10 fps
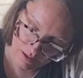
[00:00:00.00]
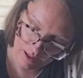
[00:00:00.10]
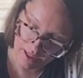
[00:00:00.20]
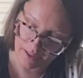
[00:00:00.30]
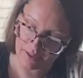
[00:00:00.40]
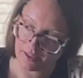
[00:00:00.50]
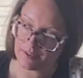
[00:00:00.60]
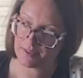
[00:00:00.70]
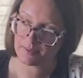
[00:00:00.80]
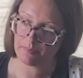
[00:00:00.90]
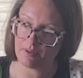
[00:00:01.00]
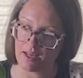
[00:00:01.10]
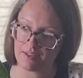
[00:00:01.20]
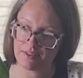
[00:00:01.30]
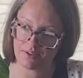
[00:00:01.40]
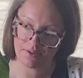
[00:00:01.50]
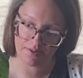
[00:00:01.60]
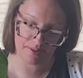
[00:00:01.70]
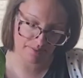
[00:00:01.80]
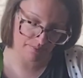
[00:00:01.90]
Add this plaster
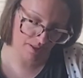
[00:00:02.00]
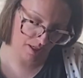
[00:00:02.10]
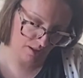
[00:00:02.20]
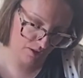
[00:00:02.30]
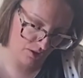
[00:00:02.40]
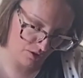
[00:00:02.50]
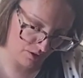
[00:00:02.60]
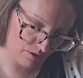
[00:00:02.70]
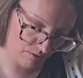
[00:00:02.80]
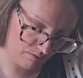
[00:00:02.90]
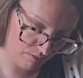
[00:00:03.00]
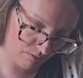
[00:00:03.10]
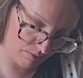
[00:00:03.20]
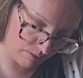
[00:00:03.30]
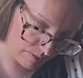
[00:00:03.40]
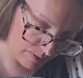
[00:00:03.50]
and some texture. Whew.